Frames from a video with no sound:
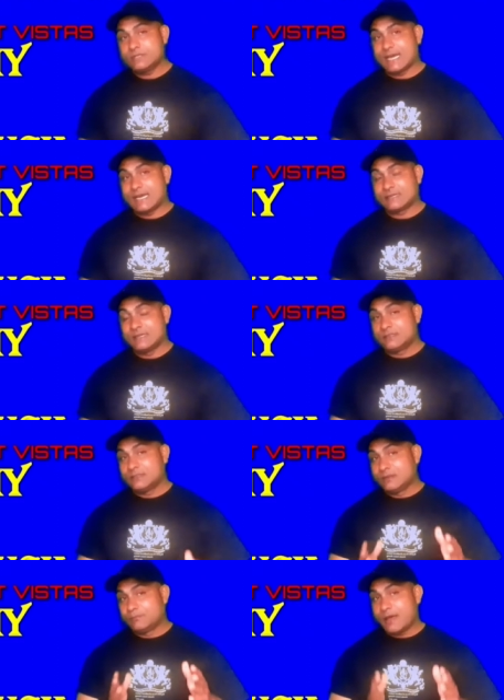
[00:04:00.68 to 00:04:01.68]
that
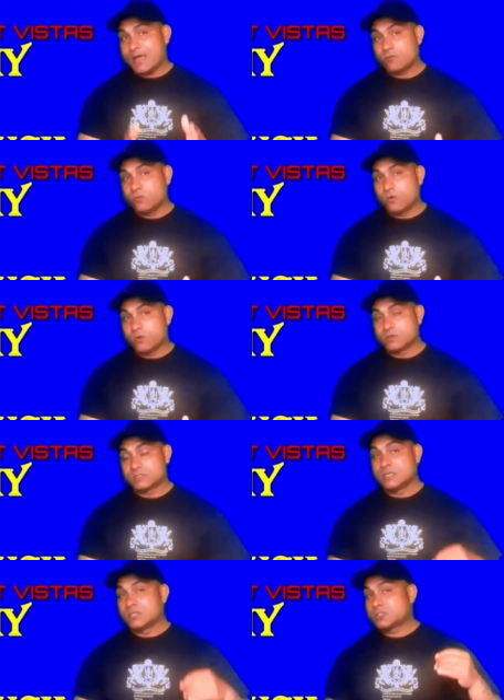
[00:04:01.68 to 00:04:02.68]
the man
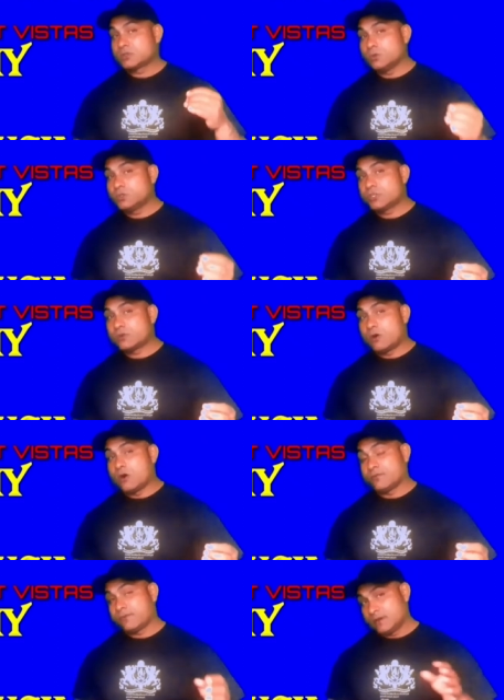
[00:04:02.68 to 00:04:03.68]
was soldier
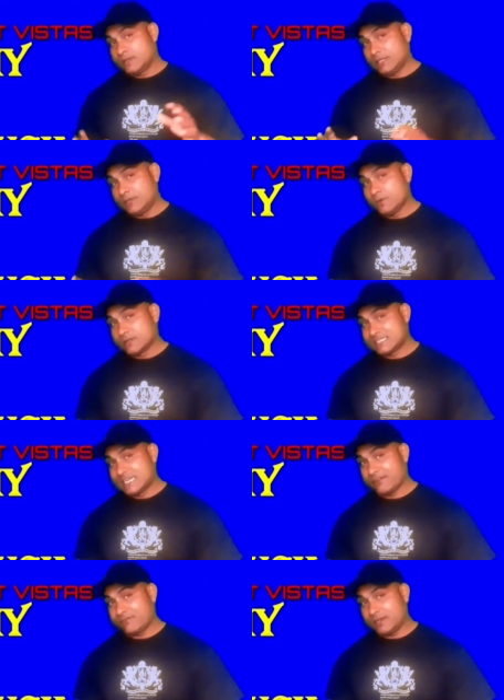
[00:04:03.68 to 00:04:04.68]
of US
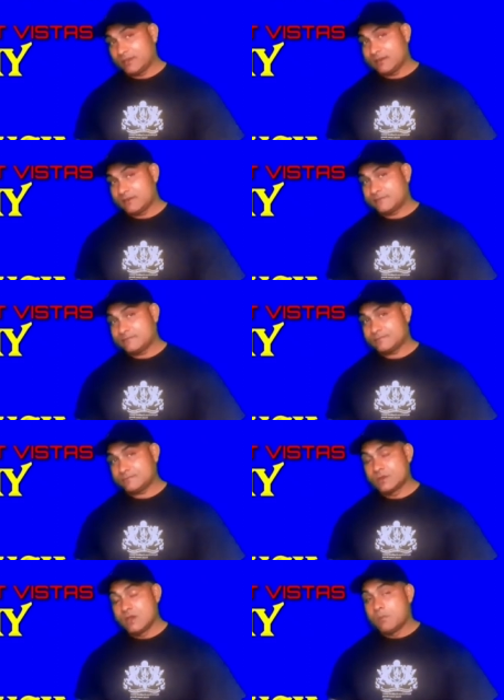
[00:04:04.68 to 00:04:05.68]
Navy.
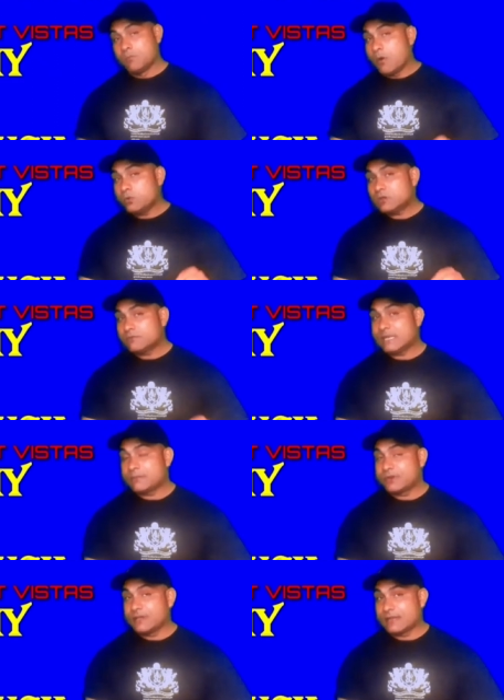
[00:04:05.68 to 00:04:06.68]
Both of
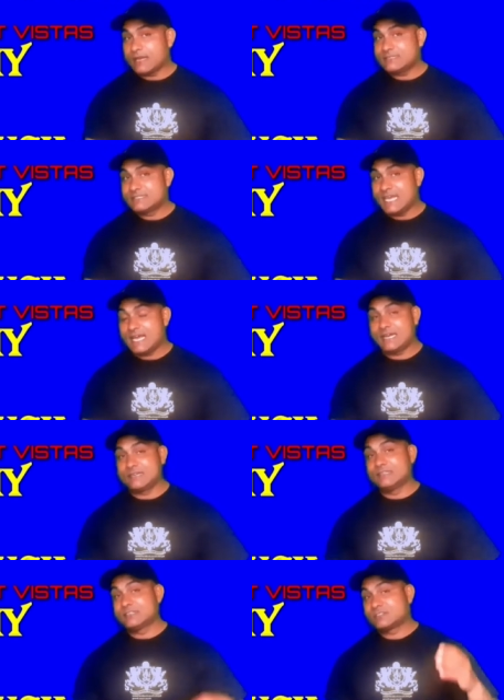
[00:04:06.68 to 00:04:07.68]
them realized
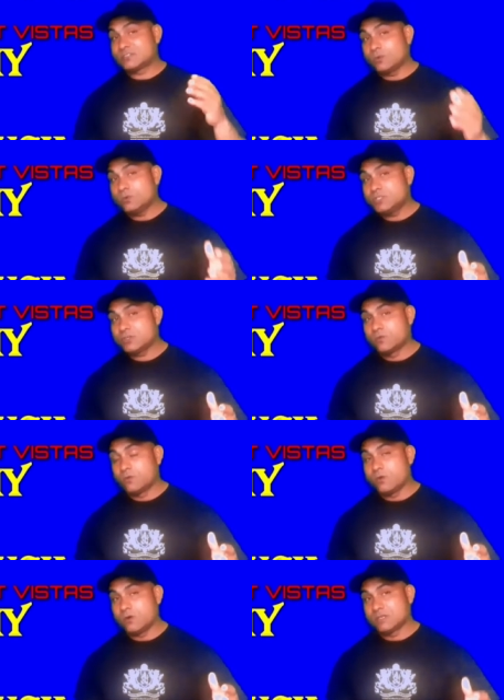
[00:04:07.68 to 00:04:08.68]
that the soldier
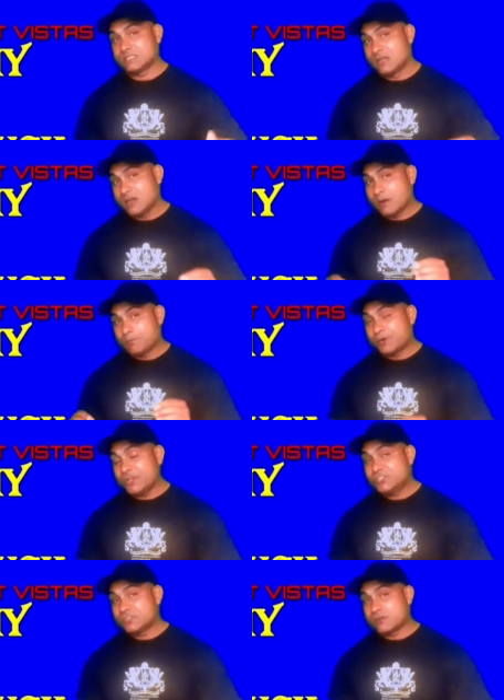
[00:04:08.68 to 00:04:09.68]
was a
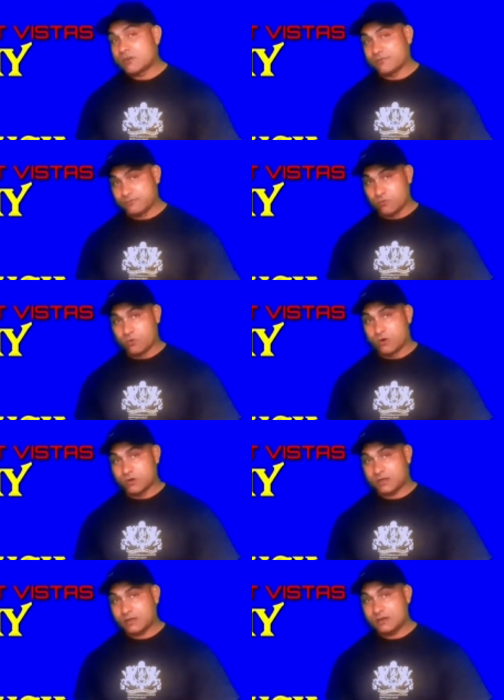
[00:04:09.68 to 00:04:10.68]
prisoner of war.